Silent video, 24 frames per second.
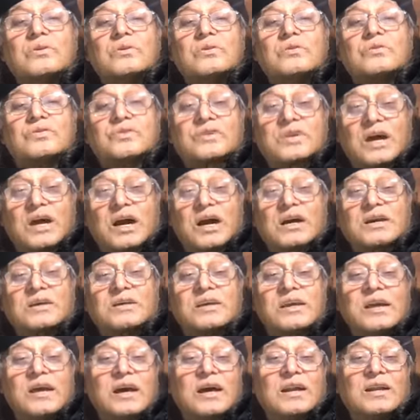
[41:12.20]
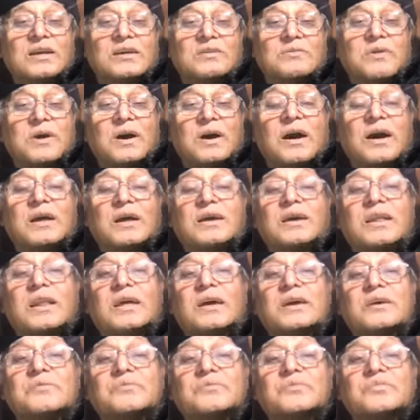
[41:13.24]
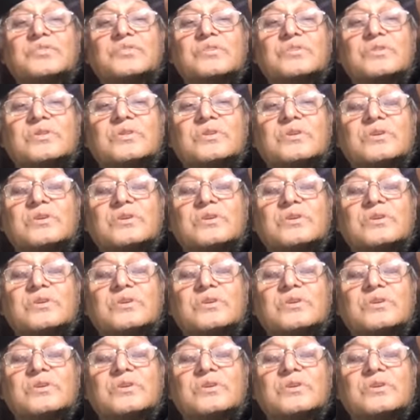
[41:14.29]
start hearing my claims.